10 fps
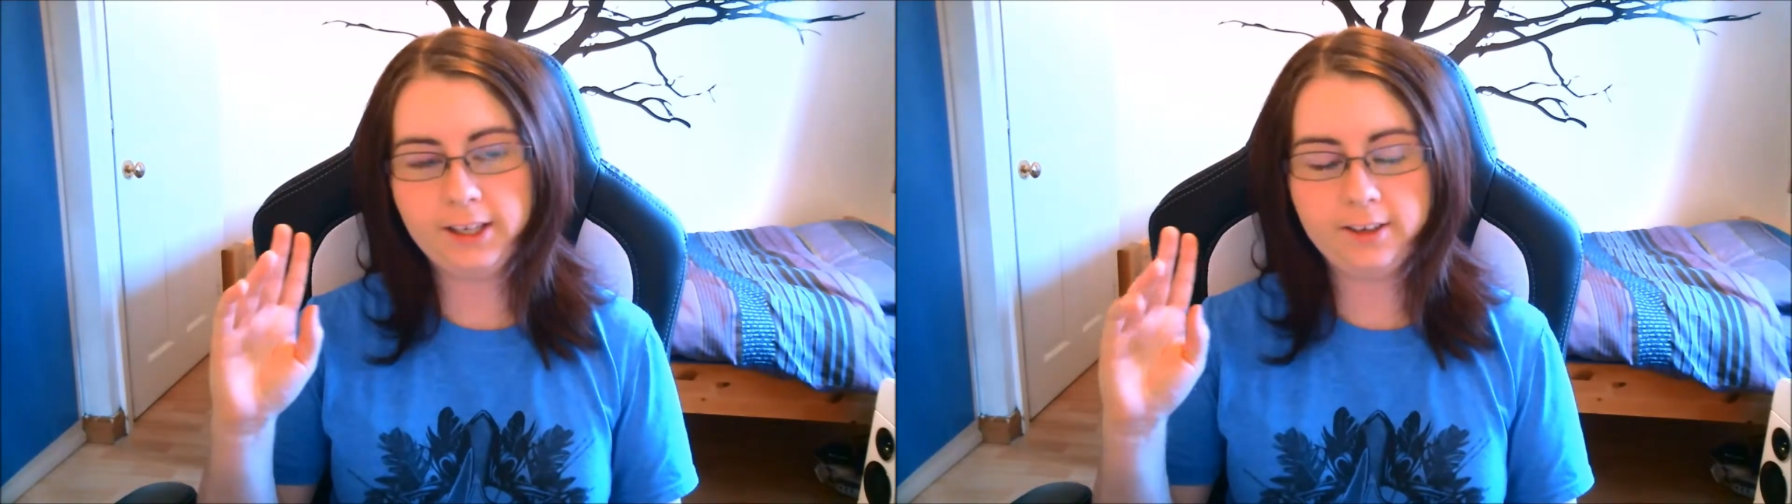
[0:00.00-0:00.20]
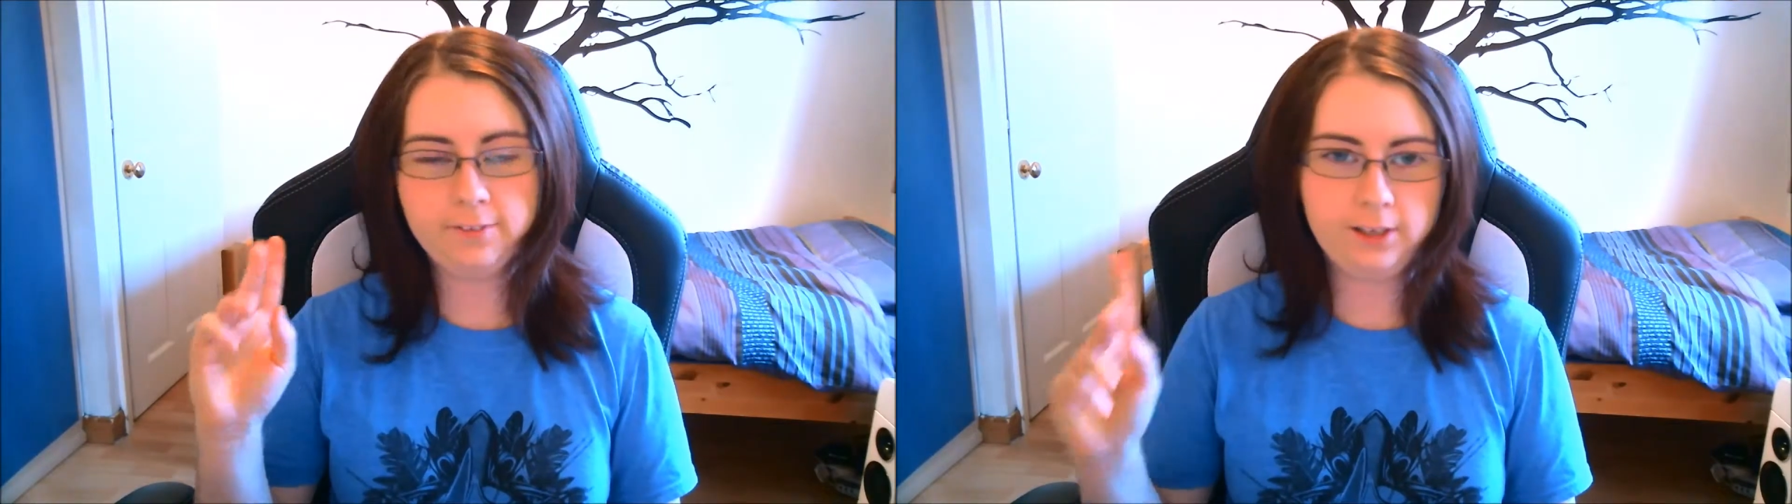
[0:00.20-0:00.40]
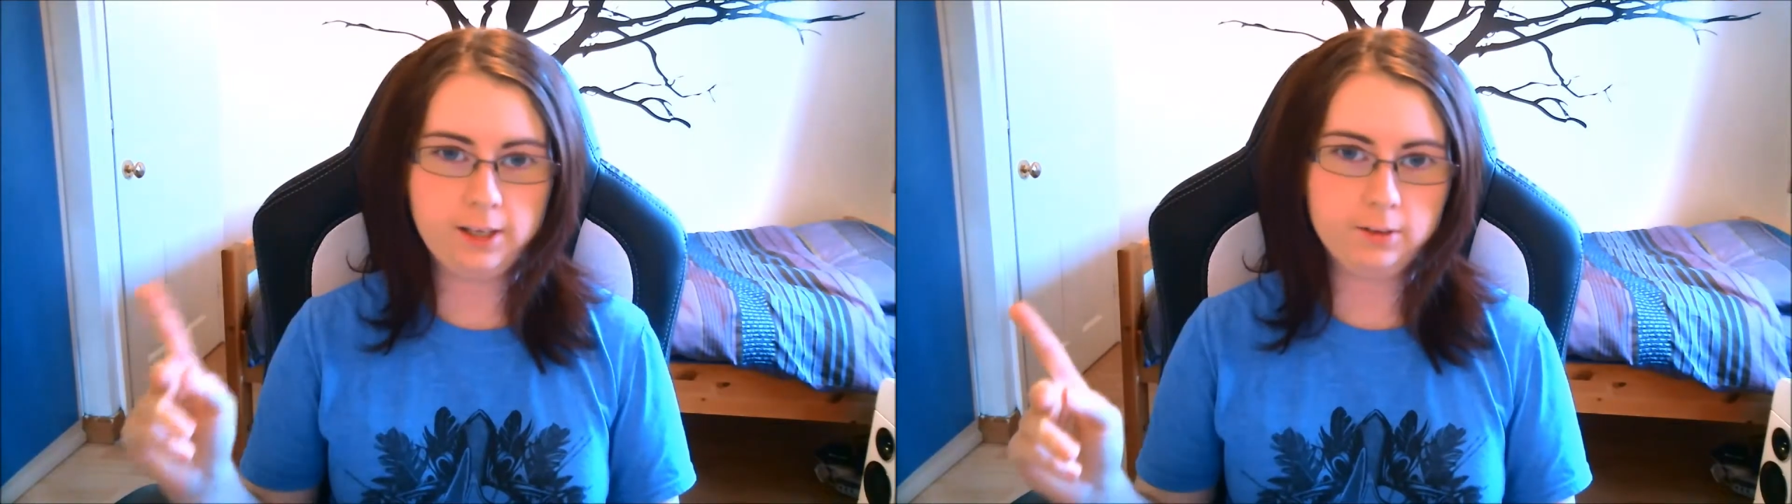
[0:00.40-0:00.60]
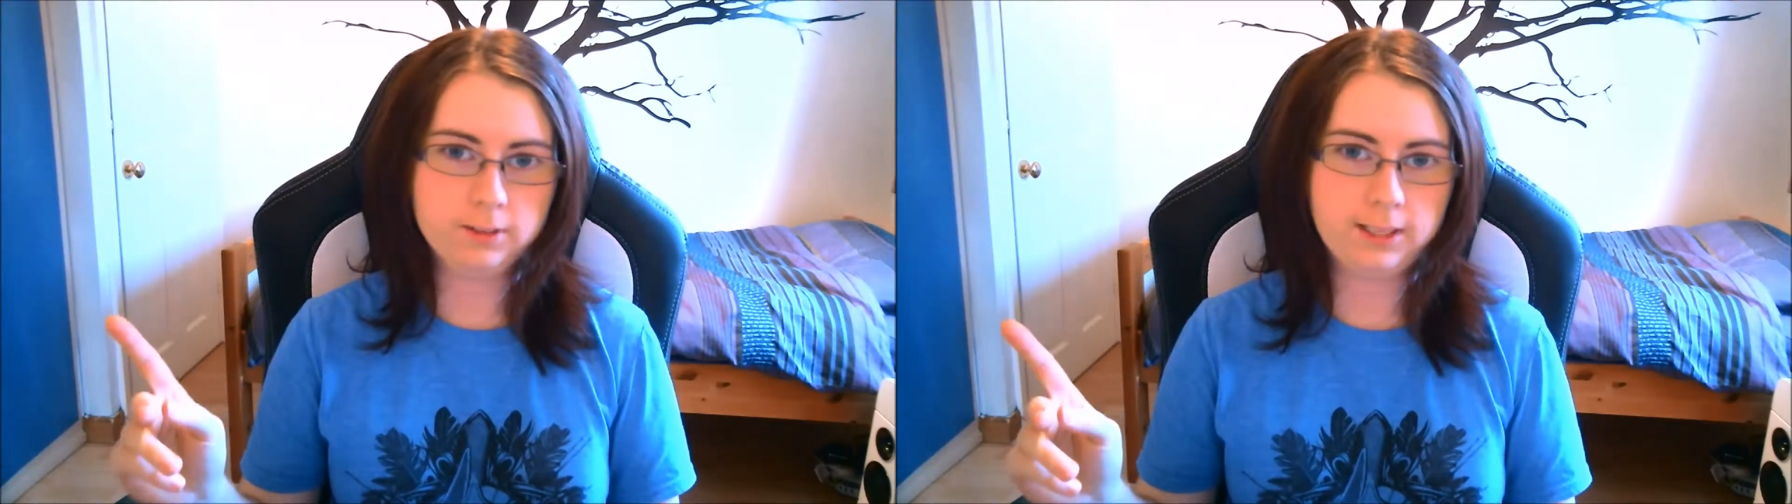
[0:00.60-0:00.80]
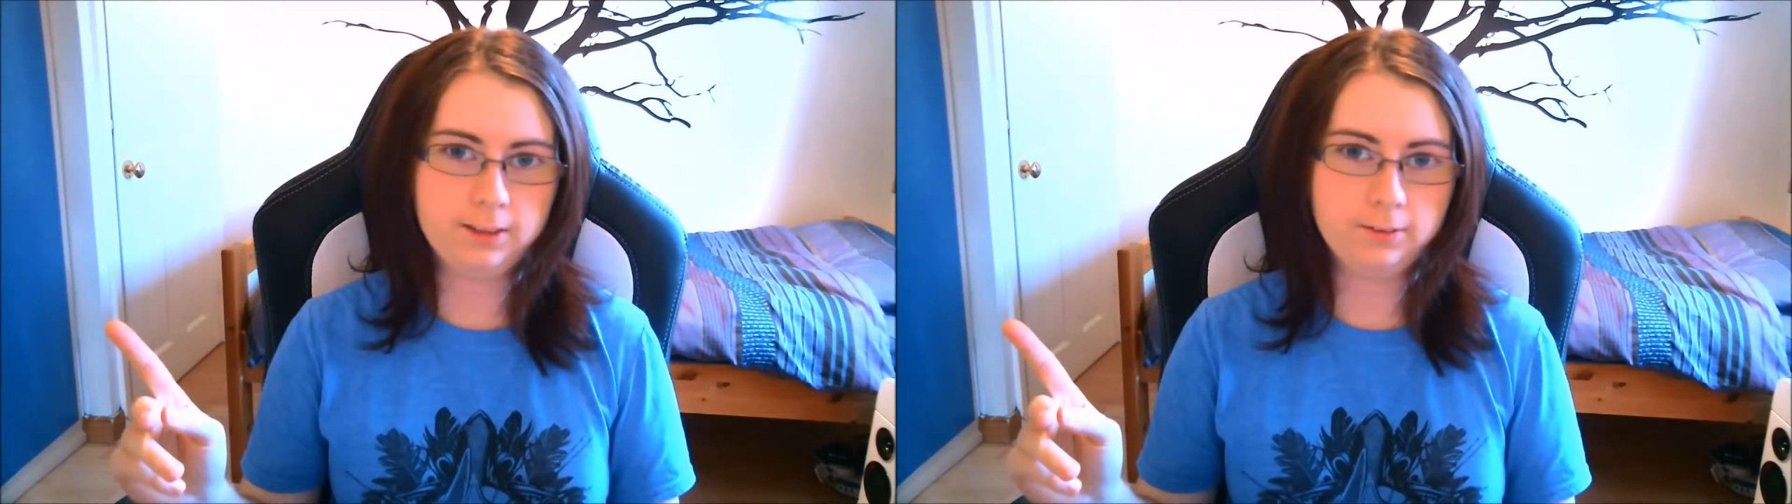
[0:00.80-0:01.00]
a vowel
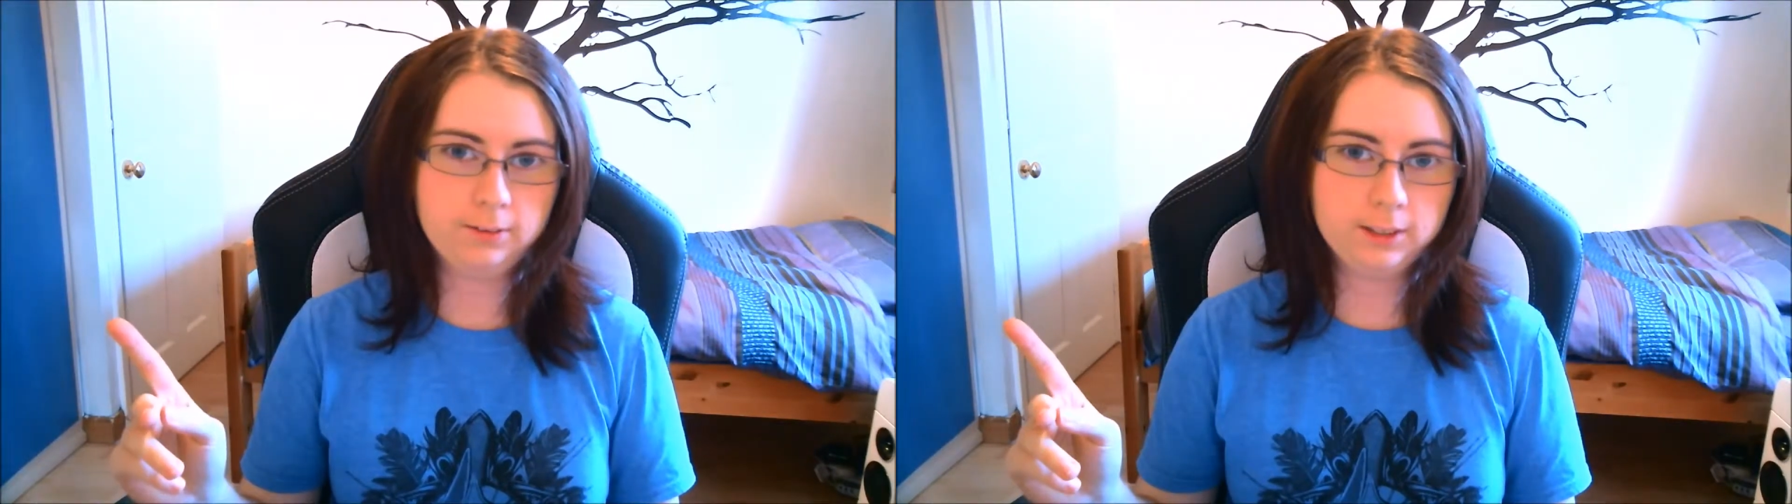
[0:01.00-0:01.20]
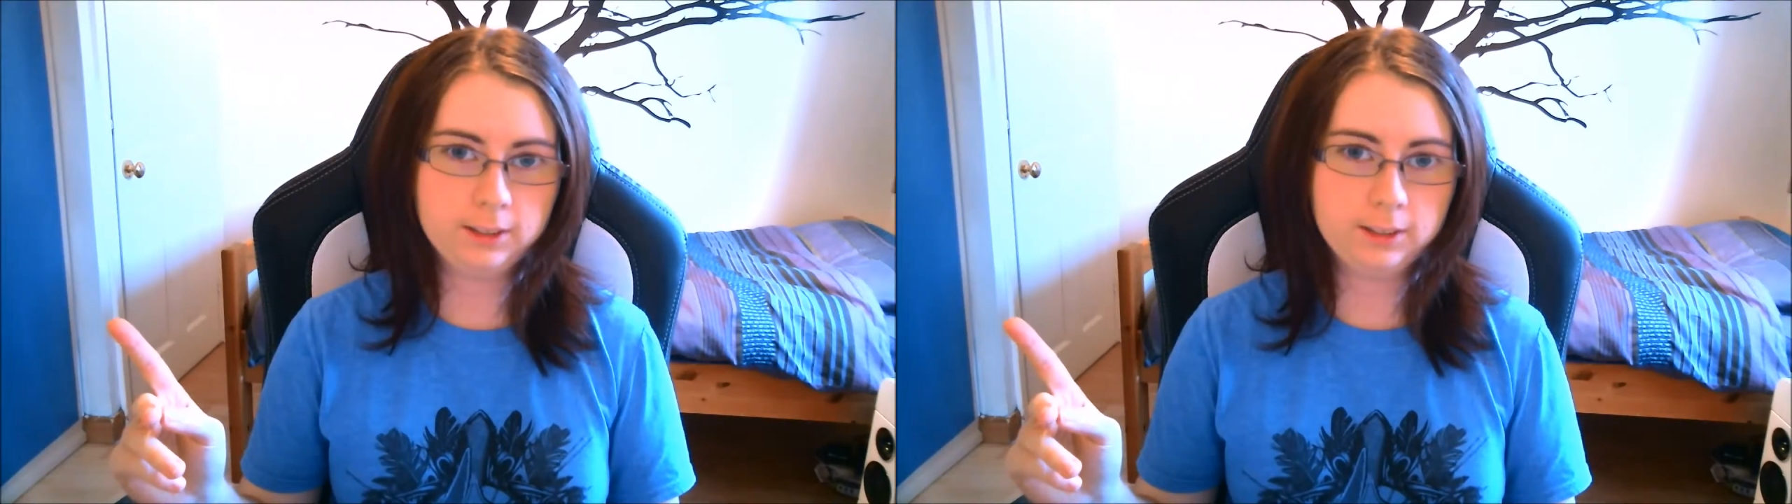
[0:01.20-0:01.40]
sound,